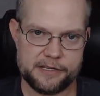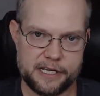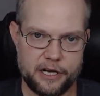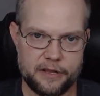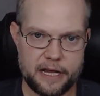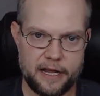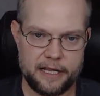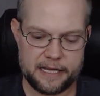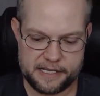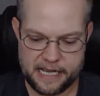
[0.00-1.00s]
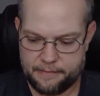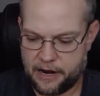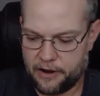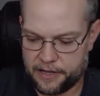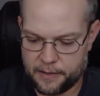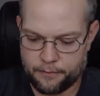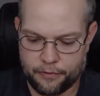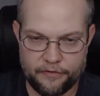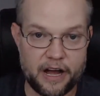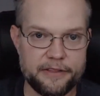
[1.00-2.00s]
that in that same area that
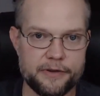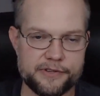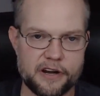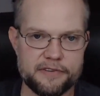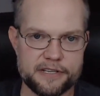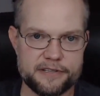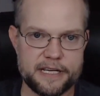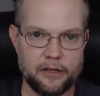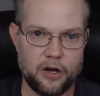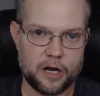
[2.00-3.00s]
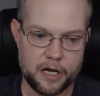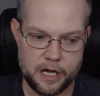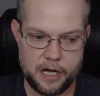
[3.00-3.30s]
provide those services and say, look,